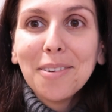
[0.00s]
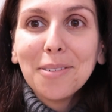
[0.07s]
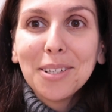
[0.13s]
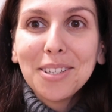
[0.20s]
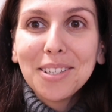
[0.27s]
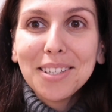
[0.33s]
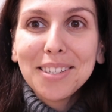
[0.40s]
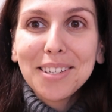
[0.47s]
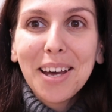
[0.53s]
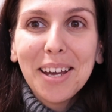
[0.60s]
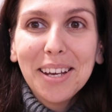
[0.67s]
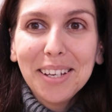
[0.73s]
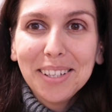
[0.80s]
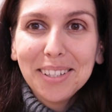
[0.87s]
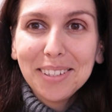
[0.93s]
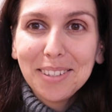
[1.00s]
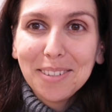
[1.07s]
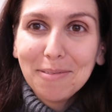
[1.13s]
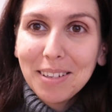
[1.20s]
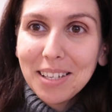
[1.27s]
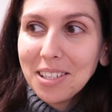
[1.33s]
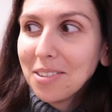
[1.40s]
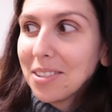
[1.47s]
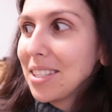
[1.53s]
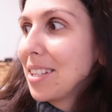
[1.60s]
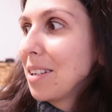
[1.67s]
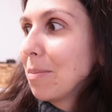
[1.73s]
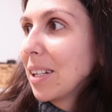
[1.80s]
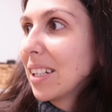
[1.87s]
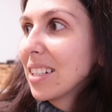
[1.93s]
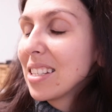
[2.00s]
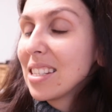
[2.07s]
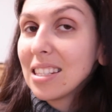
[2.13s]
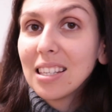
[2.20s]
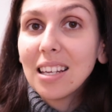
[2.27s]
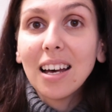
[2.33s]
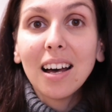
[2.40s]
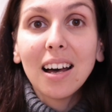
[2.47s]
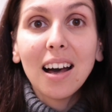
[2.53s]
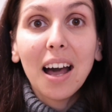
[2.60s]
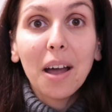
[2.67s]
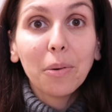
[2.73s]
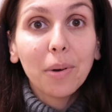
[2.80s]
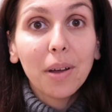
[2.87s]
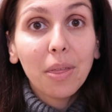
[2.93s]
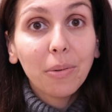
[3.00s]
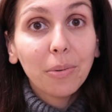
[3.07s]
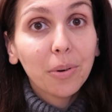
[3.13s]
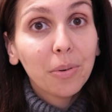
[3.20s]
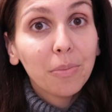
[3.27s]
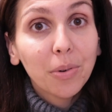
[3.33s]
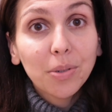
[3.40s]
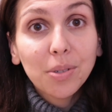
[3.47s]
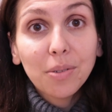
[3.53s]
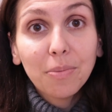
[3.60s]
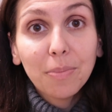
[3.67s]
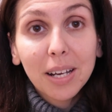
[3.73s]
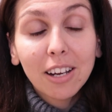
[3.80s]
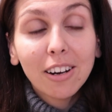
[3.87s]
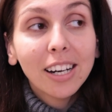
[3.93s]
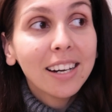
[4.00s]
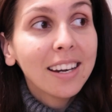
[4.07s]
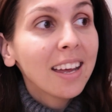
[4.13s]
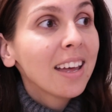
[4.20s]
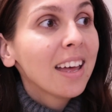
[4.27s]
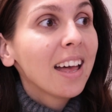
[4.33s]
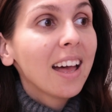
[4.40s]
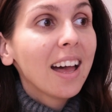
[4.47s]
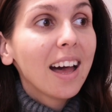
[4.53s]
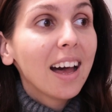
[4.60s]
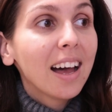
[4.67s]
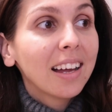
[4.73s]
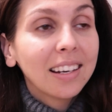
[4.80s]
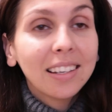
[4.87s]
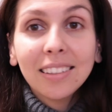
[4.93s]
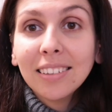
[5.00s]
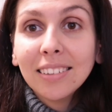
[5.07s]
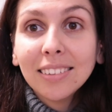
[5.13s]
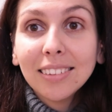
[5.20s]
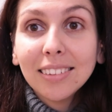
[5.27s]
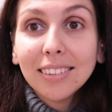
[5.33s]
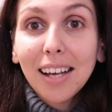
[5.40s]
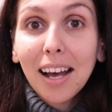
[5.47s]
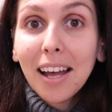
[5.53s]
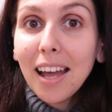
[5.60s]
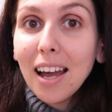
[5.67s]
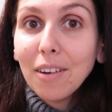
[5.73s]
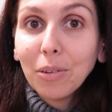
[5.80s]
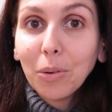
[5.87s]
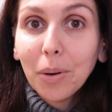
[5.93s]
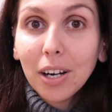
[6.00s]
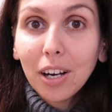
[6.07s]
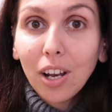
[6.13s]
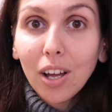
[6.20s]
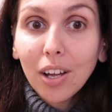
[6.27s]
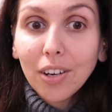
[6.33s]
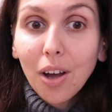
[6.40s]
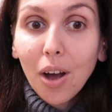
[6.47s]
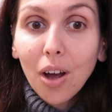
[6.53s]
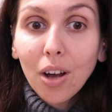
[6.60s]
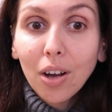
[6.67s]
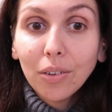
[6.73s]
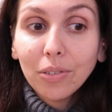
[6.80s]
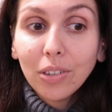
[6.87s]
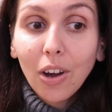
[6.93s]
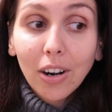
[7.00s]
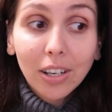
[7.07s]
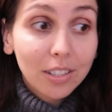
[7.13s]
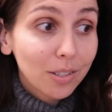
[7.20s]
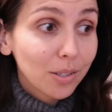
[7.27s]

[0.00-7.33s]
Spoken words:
which is going to be interesting because I went through most of my yarn and I have quite a lot of yarn,